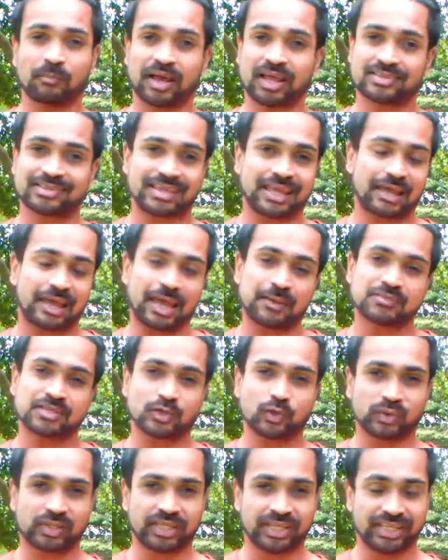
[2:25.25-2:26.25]
but
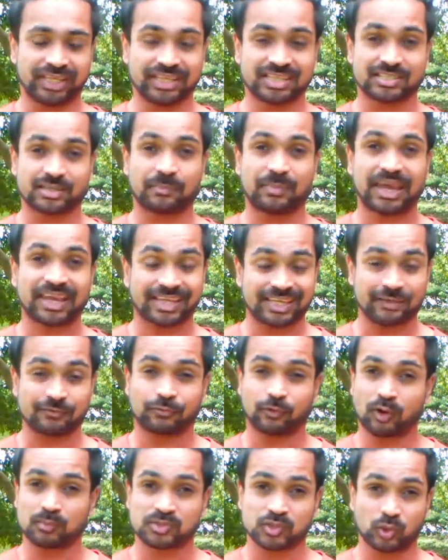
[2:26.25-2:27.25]
absolutely he is back in form.